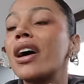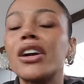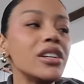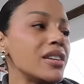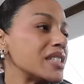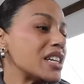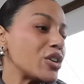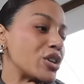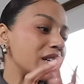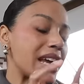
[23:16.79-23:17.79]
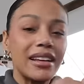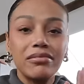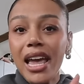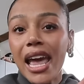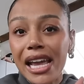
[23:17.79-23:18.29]
I couldn't even tell you the
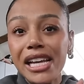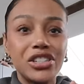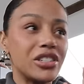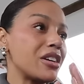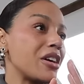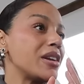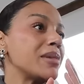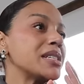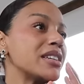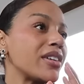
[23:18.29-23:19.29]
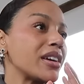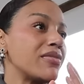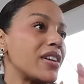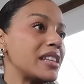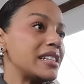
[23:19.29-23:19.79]
date. Ages ago. Let me see if I can
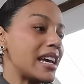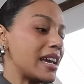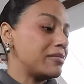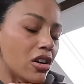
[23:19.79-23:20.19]
find the date.